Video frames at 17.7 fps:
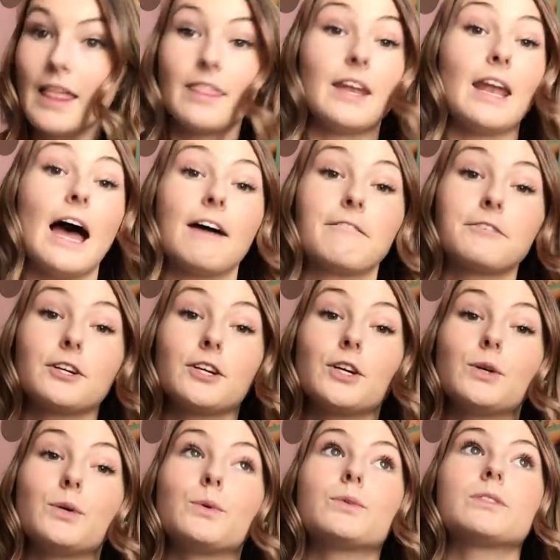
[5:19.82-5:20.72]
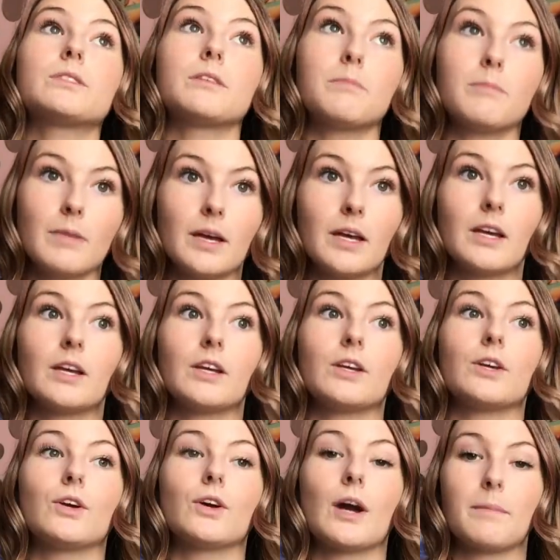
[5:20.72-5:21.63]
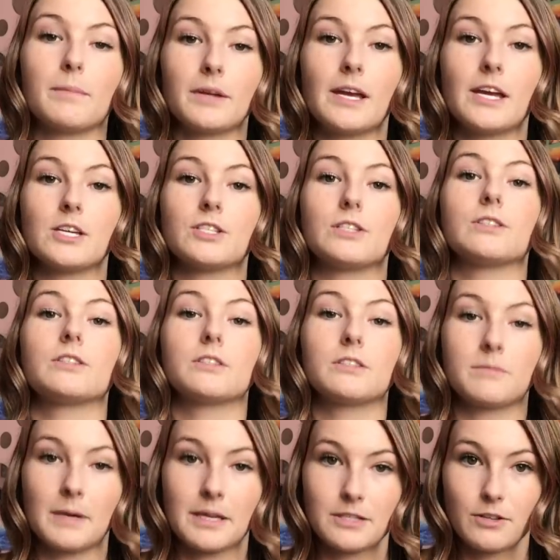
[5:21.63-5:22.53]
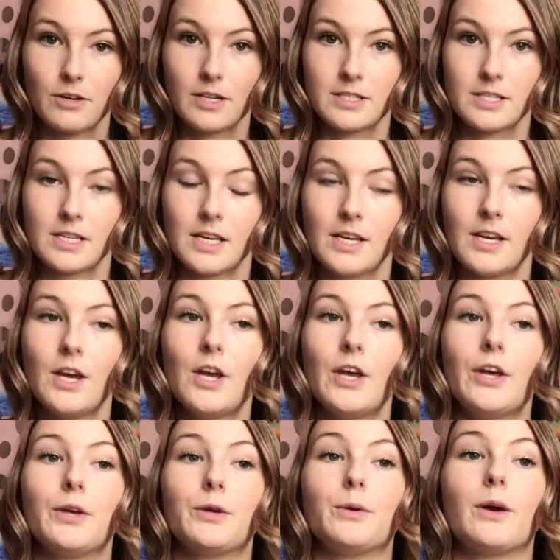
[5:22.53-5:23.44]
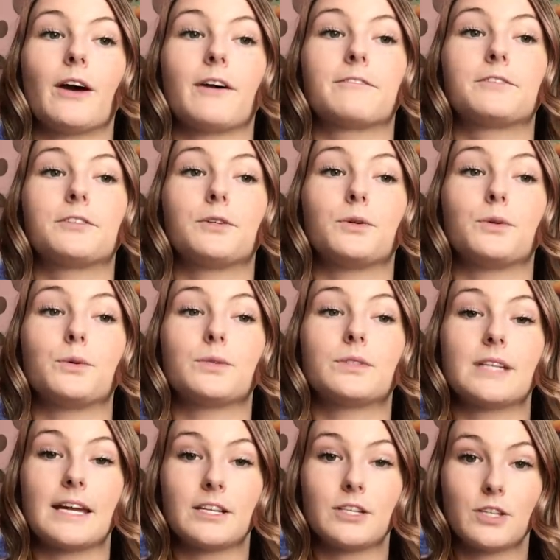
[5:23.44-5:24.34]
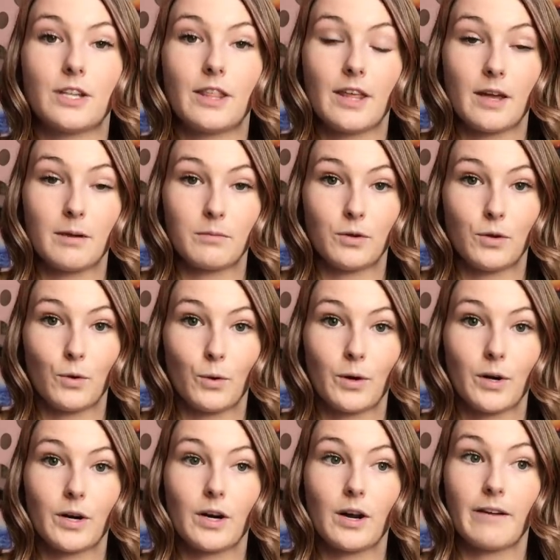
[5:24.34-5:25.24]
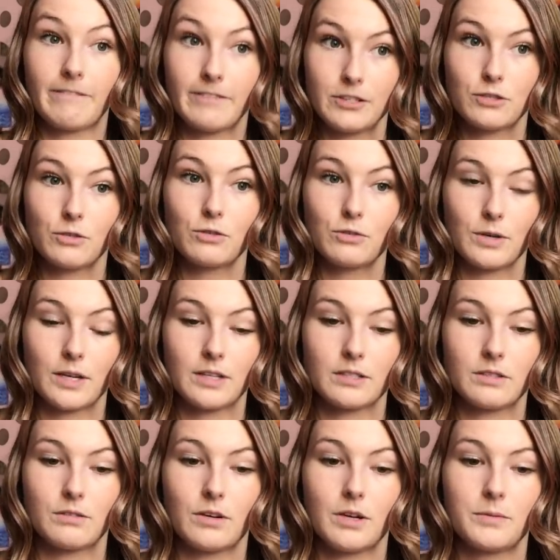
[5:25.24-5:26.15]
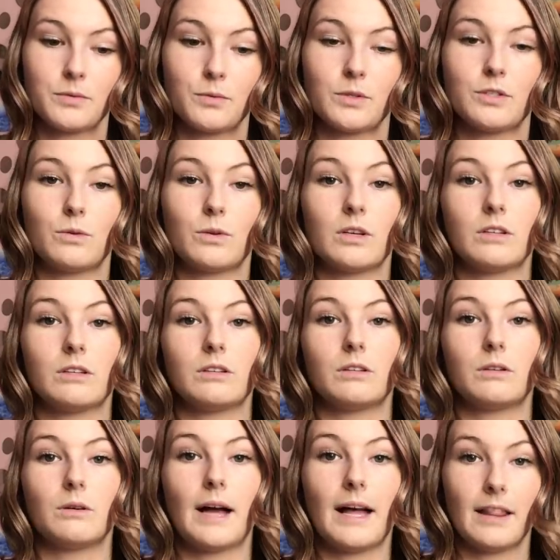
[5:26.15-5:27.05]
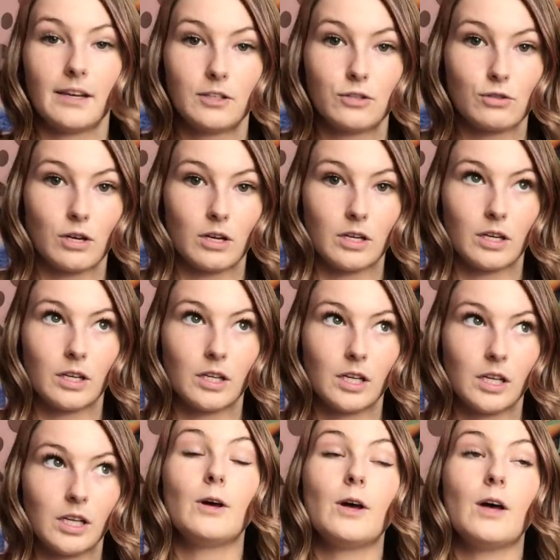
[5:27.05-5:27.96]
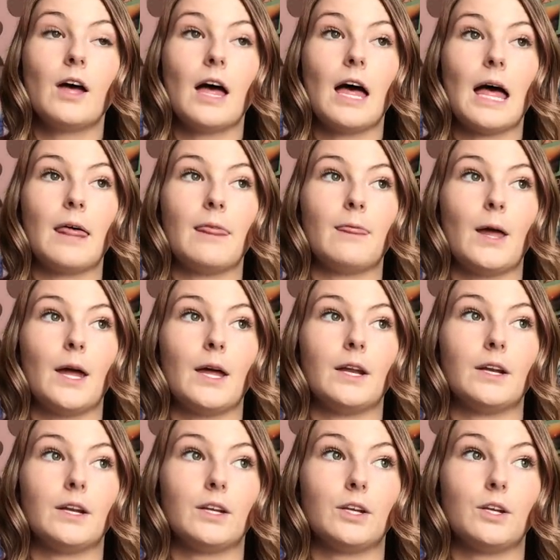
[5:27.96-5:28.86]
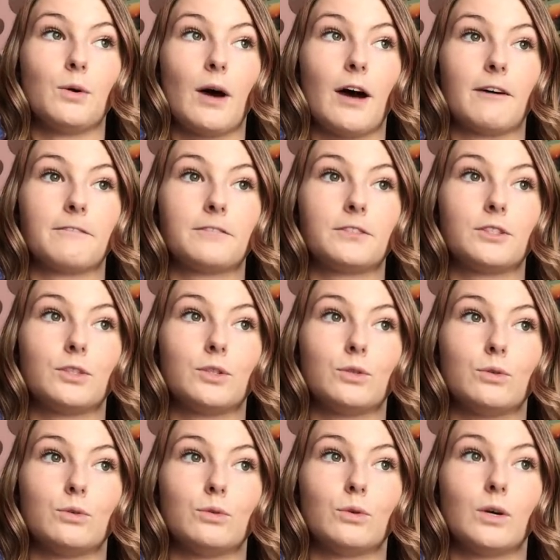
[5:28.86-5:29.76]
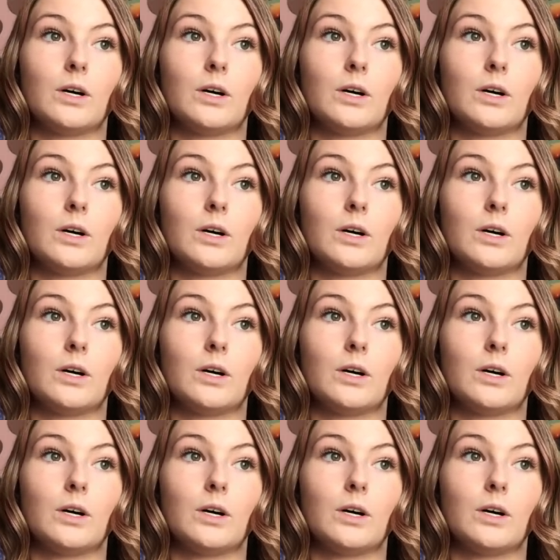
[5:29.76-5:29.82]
Then after you submit your application to Semester at Sea, you have to send them your official transcripts, which you can do electronically, and then you have to